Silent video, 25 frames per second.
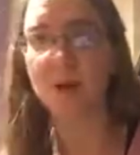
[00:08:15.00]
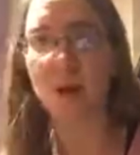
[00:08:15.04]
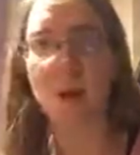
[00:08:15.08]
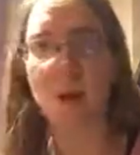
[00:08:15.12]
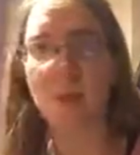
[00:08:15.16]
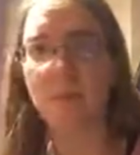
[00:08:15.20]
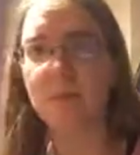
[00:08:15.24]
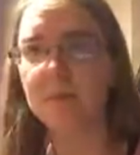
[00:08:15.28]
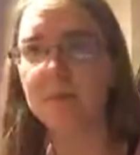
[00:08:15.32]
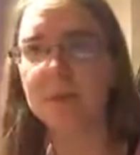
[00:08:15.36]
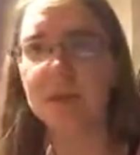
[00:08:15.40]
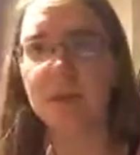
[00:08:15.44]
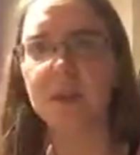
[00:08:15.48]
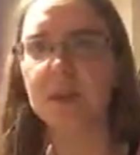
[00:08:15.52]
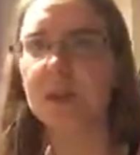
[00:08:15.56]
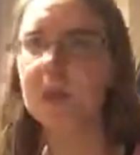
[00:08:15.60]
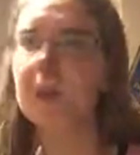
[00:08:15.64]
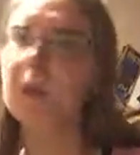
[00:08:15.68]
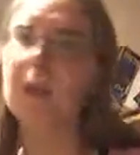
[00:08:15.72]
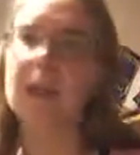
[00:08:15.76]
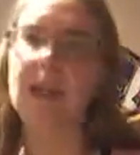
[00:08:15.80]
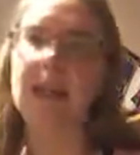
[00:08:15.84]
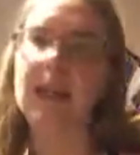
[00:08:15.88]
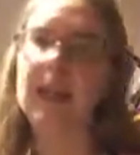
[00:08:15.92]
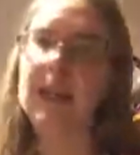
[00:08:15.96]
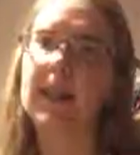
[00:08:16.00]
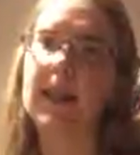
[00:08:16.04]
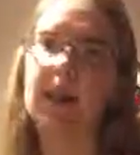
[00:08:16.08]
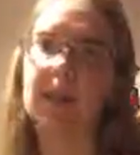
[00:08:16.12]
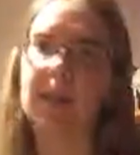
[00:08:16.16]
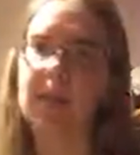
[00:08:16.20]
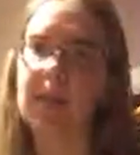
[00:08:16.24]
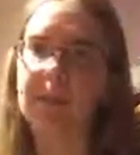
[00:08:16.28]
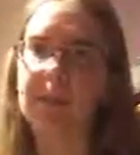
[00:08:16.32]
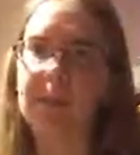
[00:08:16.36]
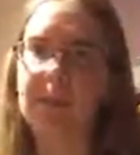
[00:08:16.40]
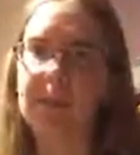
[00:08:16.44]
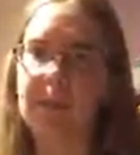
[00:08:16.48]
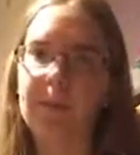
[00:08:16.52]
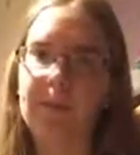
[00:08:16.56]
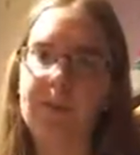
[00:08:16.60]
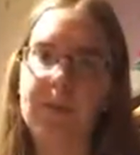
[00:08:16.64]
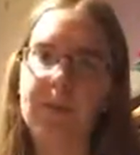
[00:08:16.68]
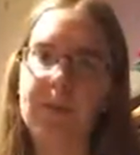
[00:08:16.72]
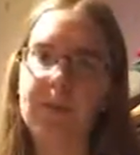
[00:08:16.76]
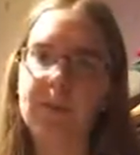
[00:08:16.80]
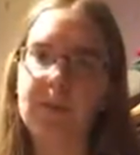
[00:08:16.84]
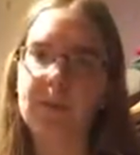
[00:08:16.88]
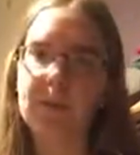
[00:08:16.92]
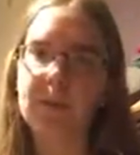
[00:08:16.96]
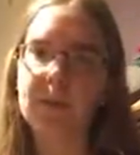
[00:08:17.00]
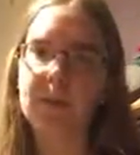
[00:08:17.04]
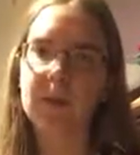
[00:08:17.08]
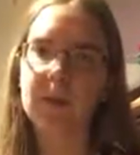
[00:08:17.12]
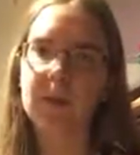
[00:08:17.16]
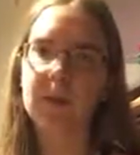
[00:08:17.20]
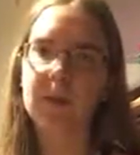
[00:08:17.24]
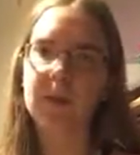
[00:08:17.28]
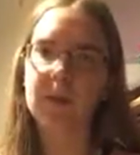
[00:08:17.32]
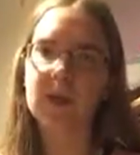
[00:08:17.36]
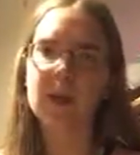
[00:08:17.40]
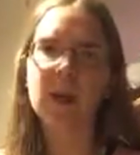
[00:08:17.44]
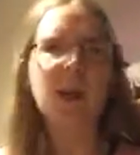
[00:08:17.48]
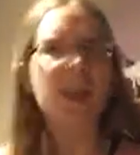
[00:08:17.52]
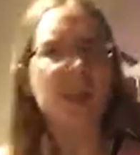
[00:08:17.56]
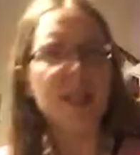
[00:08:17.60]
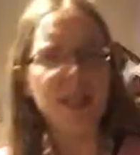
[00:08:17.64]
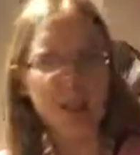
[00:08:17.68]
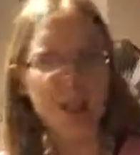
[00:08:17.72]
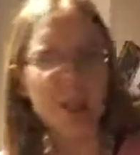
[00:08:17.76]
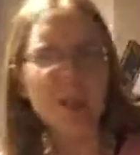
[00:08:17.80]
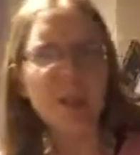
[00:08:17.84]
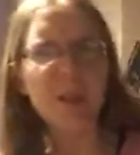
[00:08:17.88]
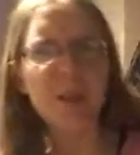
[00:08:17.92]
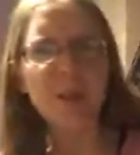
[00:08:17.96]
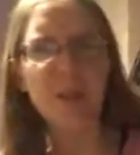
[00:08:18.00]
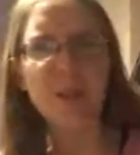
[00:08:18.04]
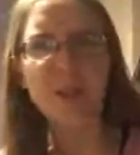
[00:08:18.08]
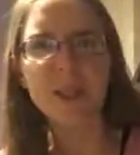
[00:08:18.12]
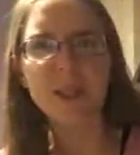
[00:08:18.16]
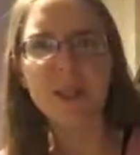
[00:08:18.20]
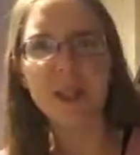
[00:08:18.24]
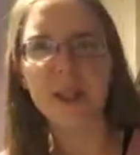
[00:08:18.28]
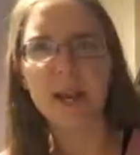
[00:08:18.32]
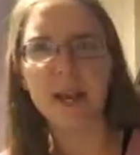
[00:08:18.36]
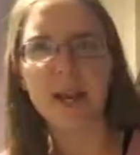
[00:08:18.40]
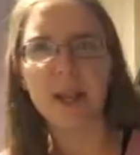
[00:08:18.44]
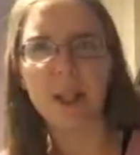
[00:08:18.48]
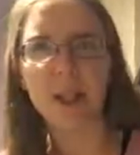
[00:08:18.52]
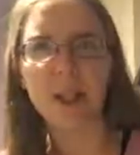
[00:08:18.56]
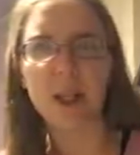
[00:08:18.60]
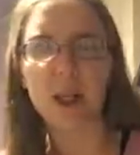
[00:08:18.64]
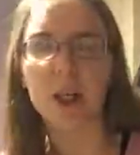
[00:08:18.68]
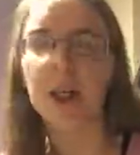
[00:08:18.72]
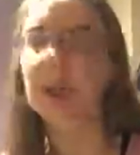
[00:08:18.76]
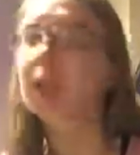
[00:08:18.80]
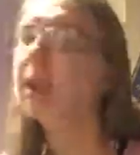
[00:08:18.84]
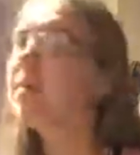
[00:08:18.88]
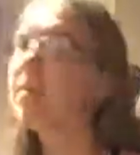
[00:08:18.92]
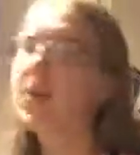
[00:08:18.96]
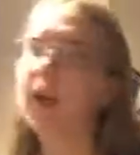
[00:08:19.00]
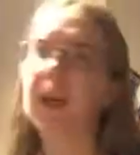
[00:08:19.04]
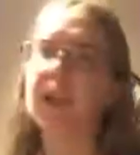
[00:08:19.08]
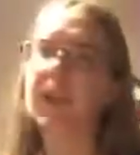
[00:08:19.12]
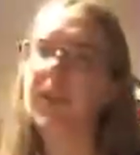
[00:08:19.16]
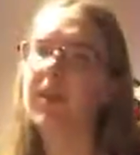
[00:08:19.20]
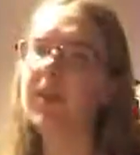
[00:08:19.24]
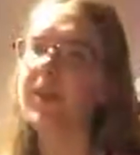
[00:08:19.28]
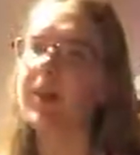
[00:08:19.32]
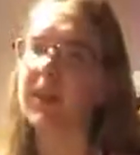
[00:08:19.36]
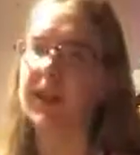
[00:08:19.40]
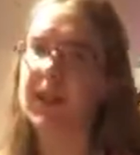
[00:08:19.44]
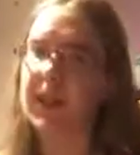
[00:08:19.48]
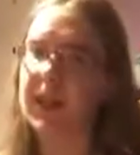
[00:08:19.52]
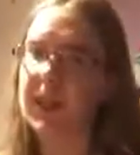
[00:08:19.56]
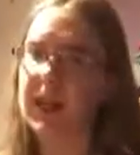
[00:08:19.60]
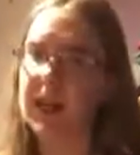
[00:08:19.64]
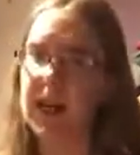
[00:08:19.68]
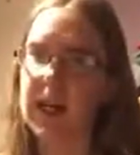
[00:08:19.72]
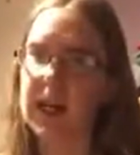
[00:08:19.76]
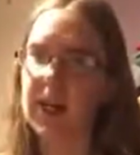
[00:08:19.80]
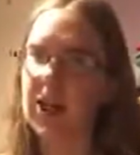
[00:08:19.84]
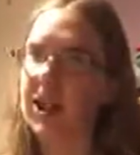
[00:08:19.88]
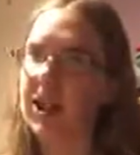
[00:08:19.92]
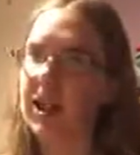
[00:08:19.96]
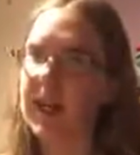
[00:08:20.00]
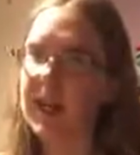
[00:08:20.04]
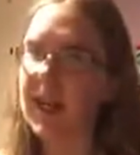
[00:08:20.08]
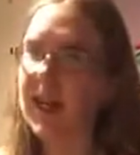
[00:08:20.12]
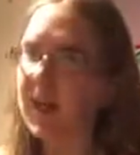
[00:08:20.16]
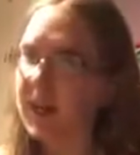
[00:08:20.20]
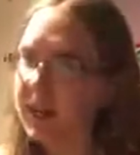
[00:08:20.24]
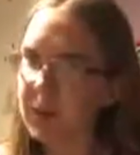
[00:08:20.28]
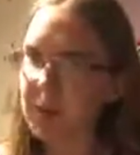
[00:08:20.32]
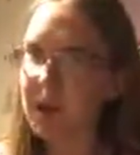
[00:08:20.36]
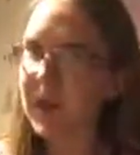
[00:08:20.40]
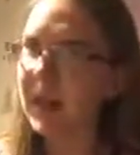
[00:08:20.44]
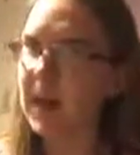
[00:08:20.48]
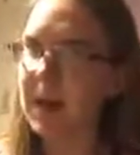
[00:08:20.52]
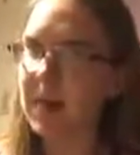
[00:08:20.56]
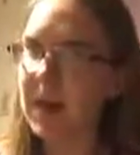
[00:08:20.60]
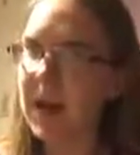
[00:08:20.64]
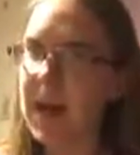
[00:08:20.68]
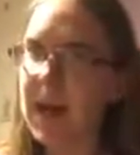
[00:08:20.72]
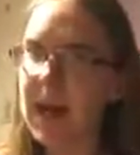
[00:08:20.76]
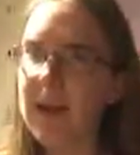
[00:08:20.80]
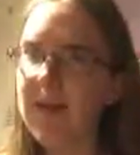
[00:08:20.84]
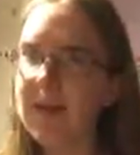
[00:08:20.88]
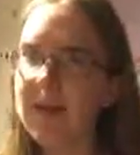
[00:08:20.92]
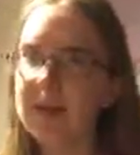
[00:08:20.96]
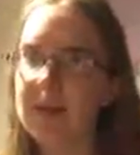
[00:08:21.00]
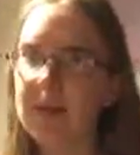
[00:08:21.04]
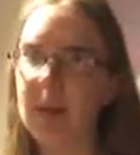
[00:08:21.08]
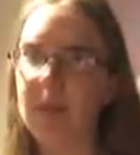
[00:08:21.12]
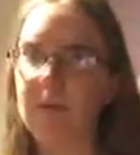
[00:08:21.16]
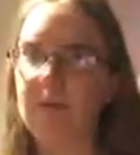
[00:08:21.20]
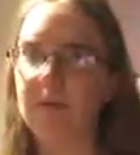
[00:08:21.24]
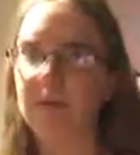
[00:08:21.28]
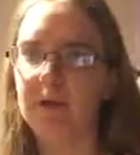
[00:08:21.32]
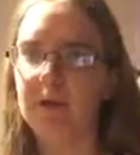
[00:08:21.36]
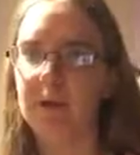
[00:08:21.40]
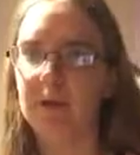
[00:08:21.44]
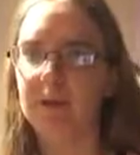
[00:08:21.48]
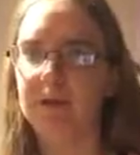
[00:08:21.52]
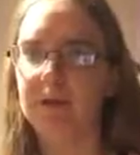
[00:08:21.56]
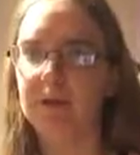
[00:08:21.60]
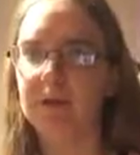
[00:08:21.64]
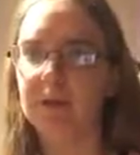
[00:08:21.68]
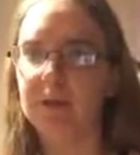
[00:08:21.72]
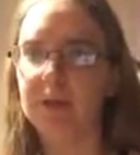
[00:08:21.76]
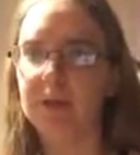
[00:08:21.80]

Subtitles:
I'm just cooling it down. Did you used to take sugar? You must have used to take sugar. That's where that behaviour's come from.